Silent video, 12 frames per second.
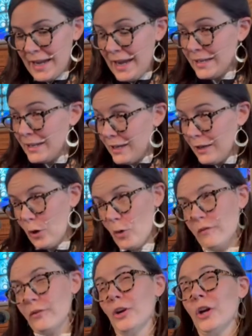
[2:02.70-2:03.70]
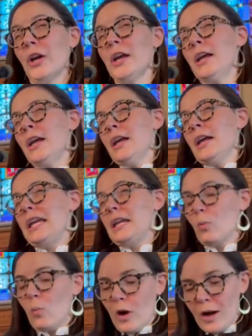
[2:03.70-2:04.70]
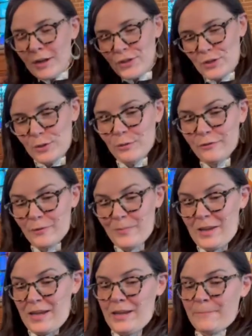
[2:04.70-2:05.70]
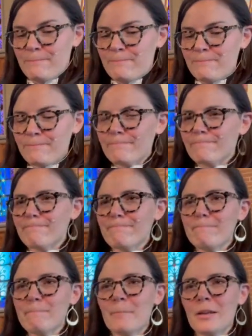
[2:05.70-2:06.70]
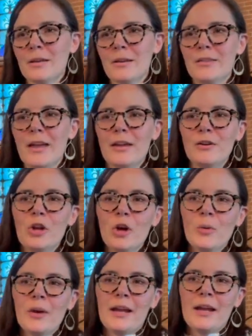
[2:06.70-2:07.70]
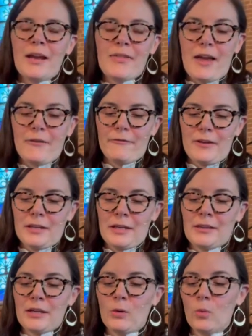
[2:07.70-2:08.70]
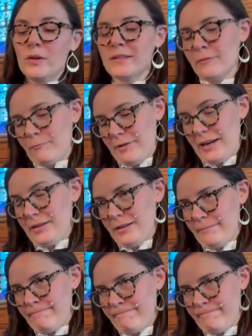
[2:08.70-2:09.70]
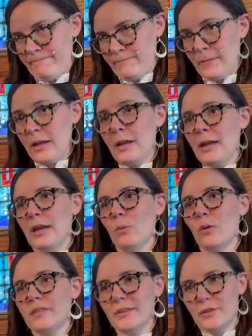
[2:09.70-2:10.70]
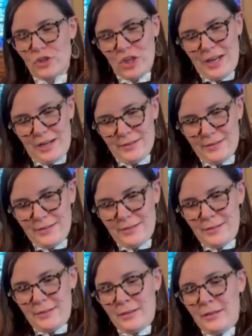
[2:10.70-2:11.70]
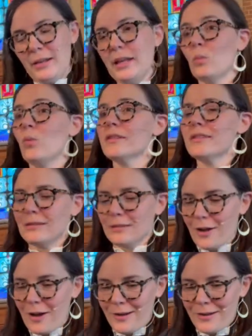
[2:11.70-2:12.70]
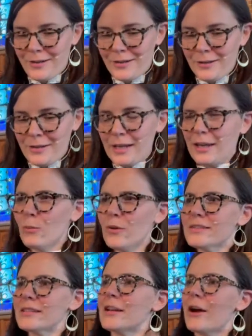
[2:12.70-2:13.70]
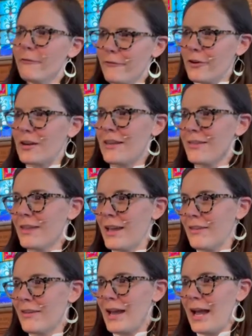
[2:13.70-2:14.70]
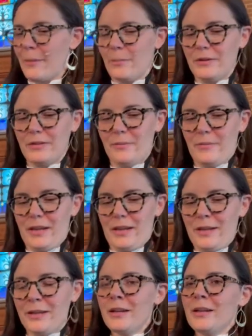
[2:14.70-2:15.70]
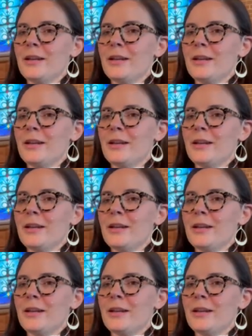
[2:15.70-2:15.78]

handed it over, and it washed over me, that knowing and that feeling that it wasn't random, it wasn't chance, it wasn't luck, it wasn't a funny thing that happened to me,